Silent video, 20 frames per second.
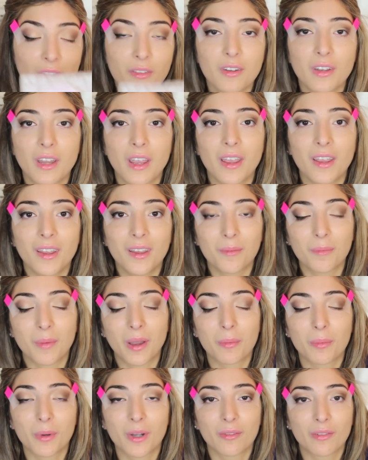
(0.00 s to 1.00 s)
other day
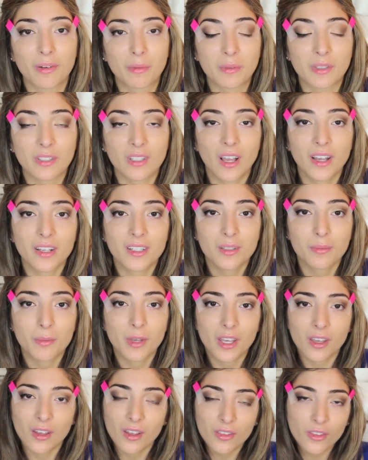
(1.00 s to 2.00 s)
my boyfriend was like to
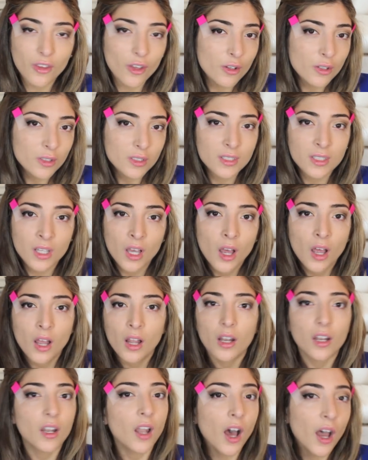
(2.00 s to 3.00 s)
me, those
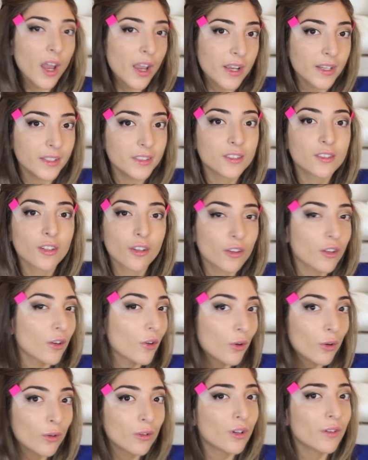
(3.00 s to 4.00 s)
lines on the
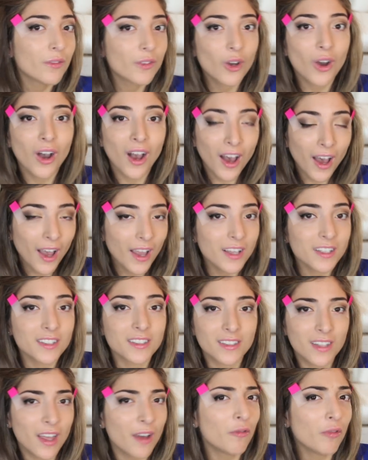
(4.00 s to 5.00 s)
corner of your
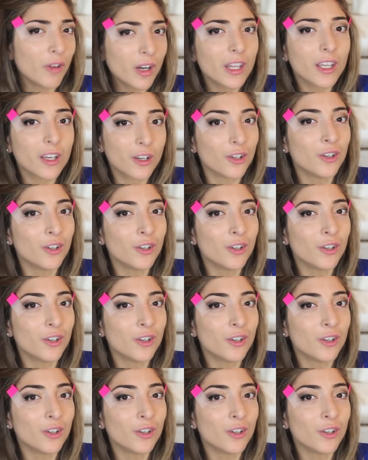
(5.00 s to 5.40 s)
eyes, they're really